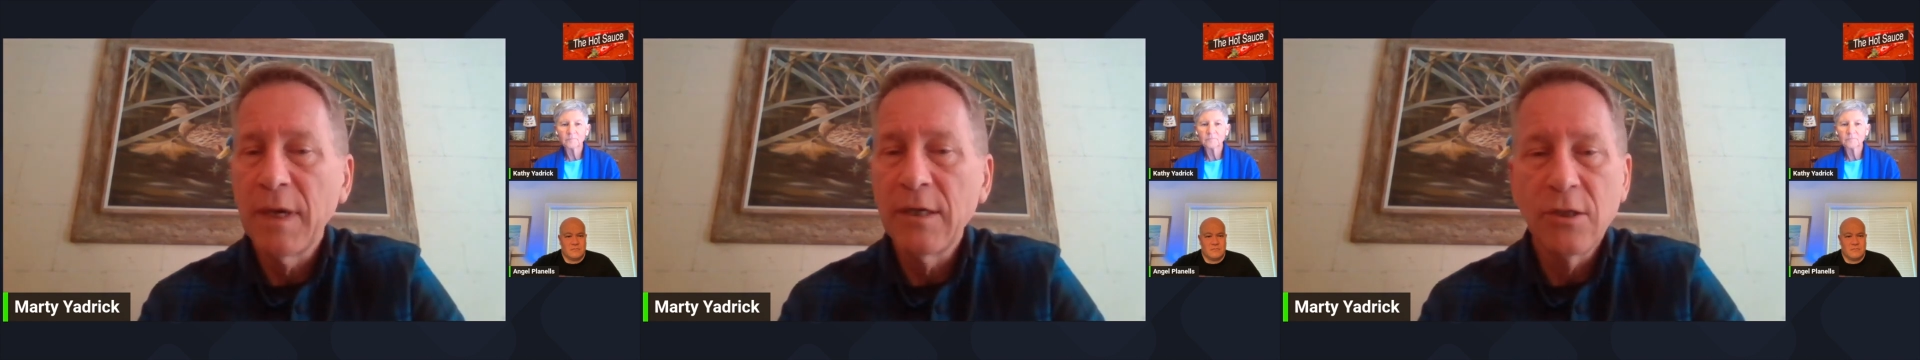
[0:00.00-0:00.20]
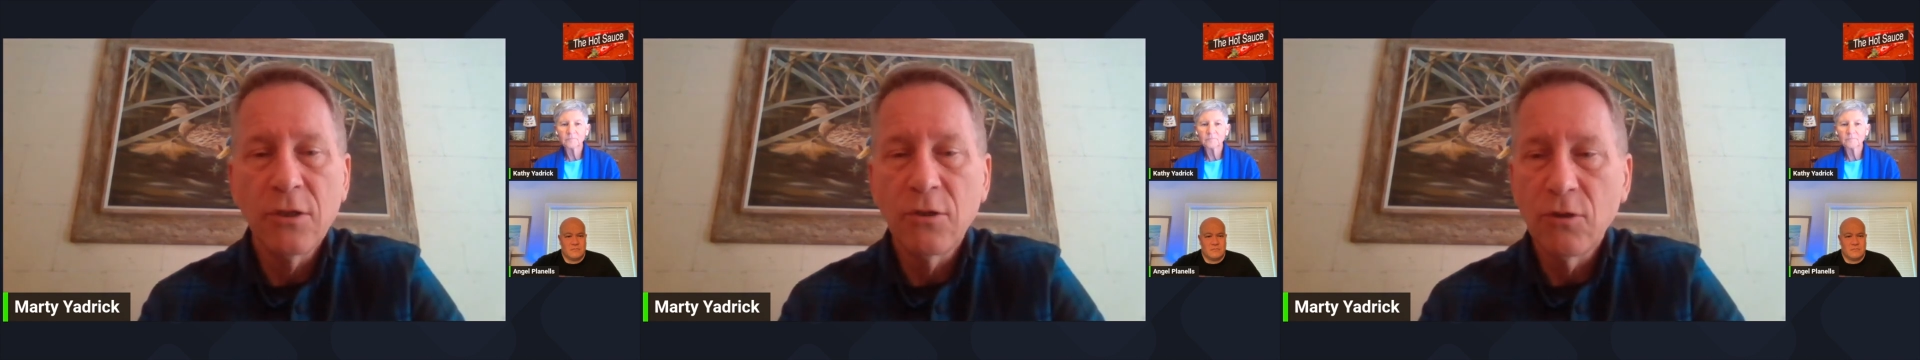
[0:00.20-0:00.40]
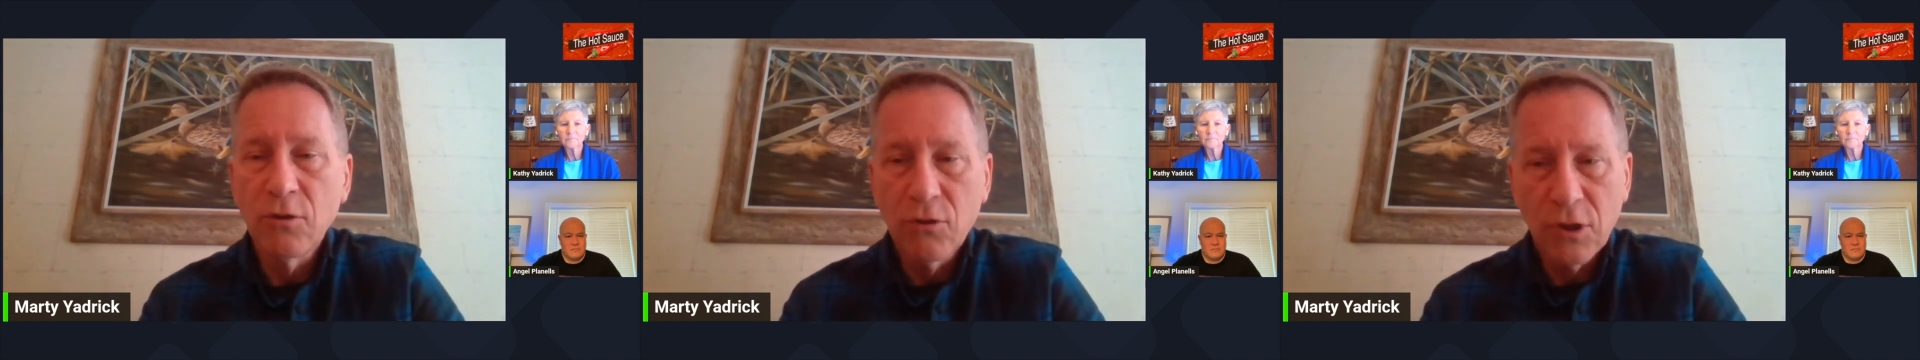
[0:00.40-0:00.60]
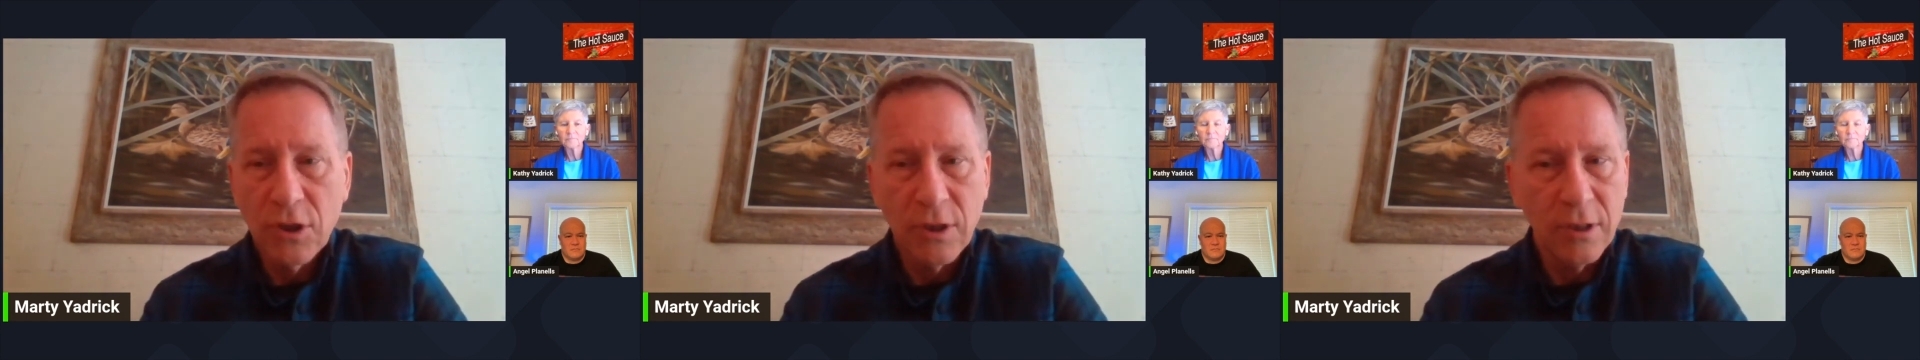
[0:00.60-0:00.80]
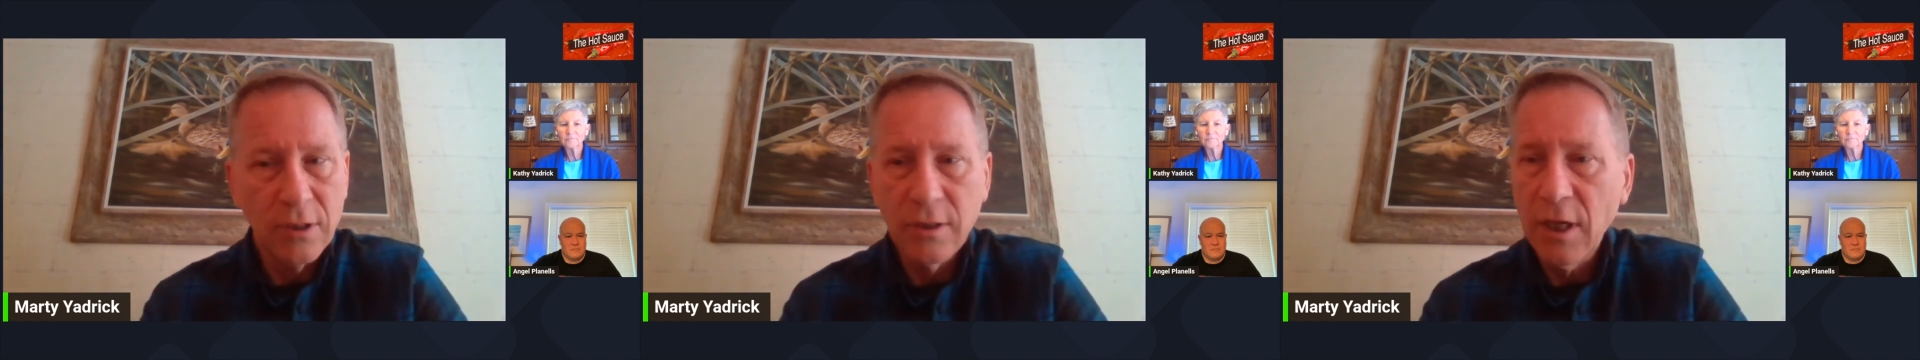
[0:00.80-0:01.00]
patient
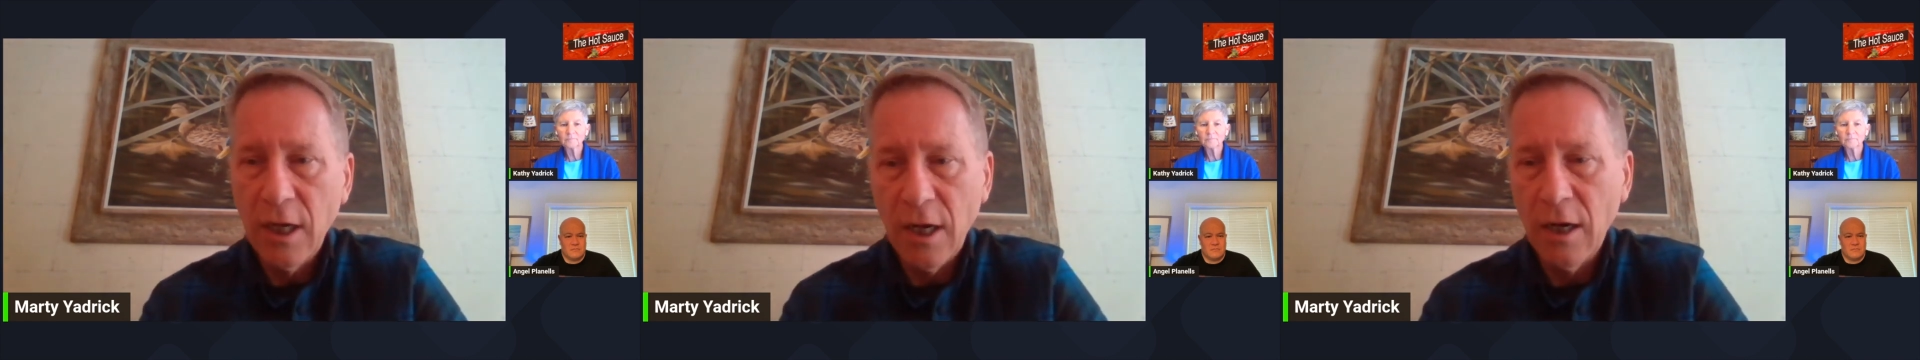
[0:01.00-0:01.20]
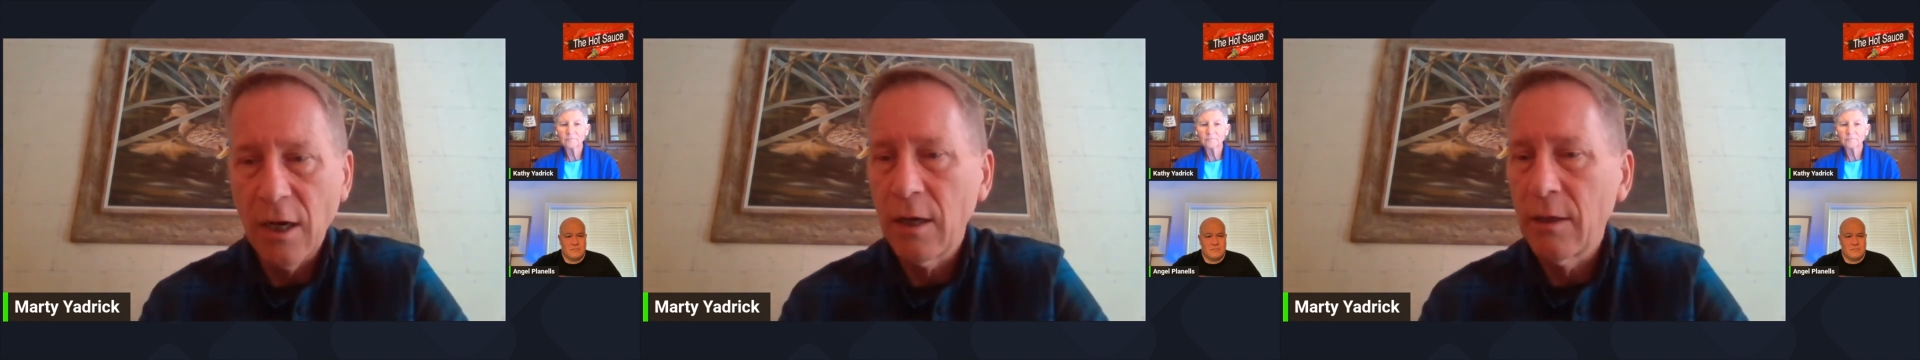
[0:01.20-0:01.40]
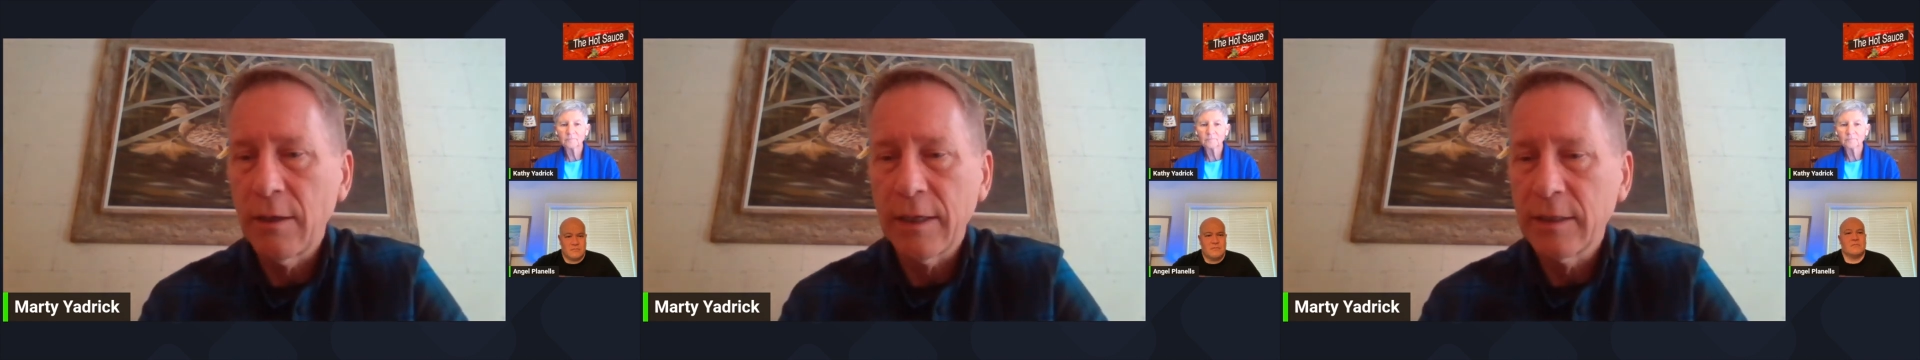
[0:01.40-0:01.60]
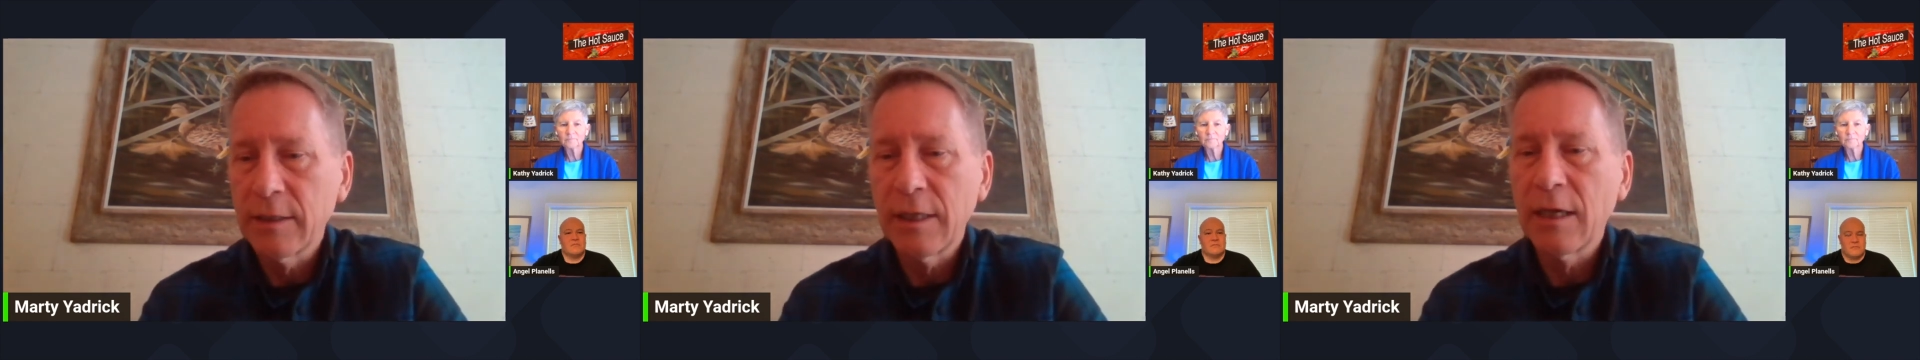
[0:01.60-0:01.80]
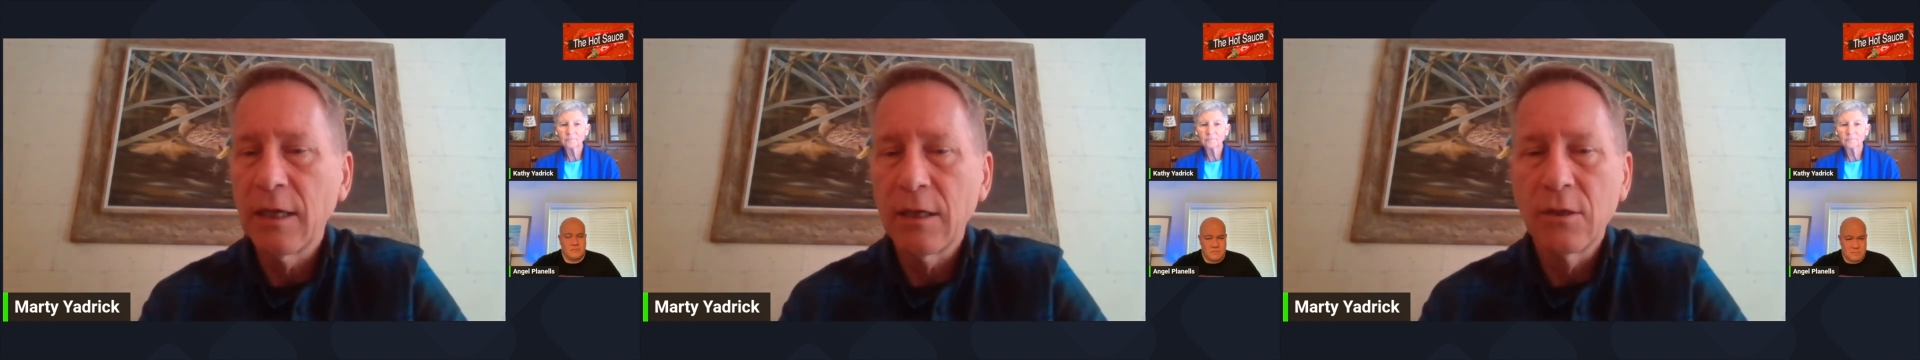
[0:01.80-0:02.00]
nutrition care, like
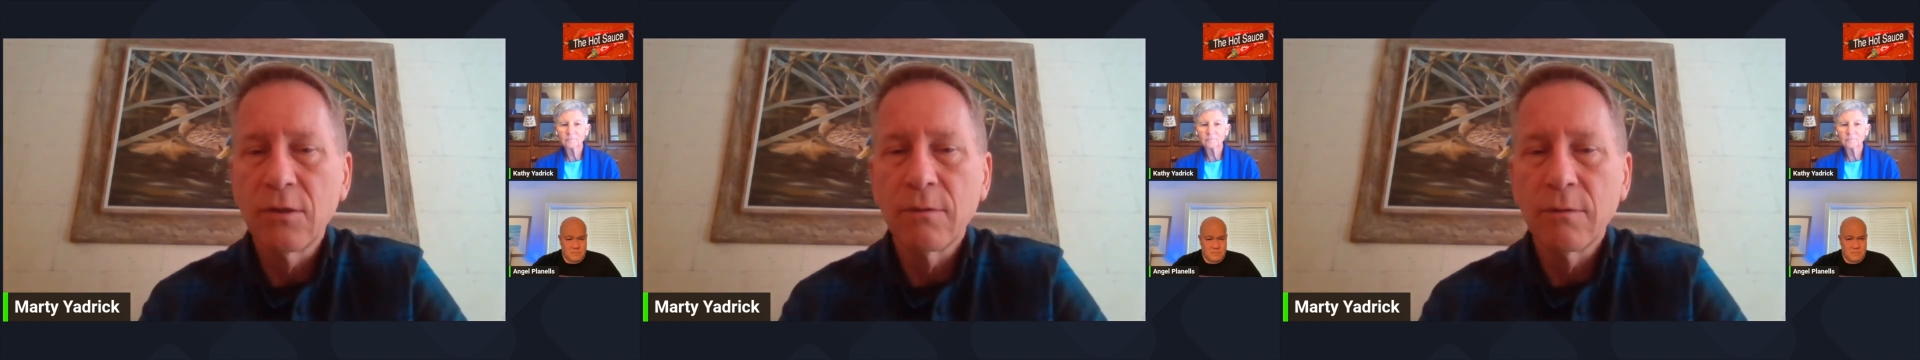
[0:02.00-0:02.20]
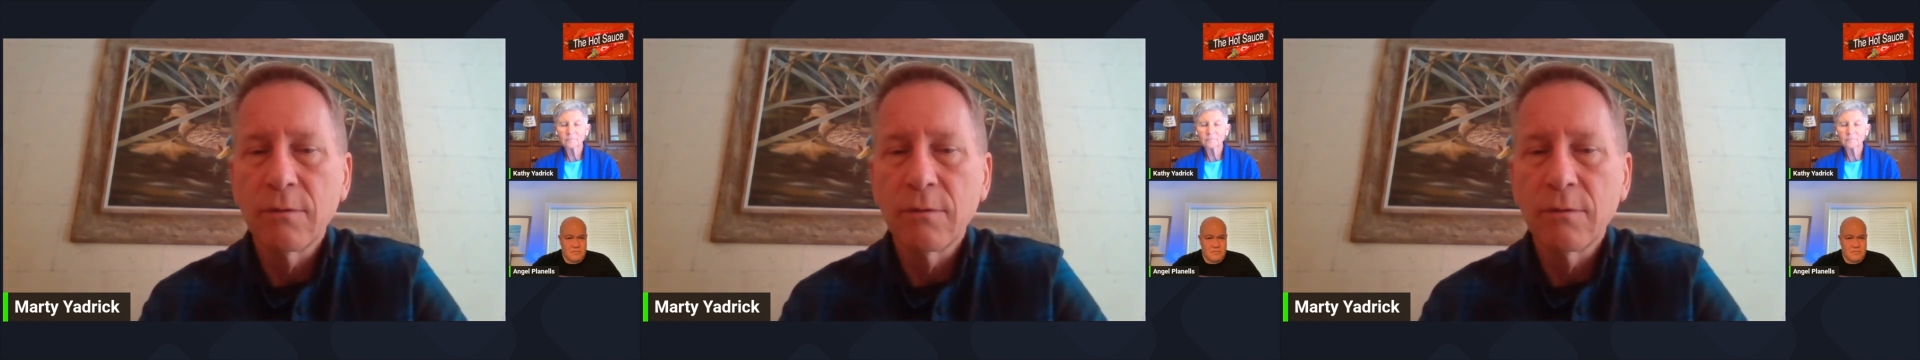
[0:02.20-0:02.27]
taking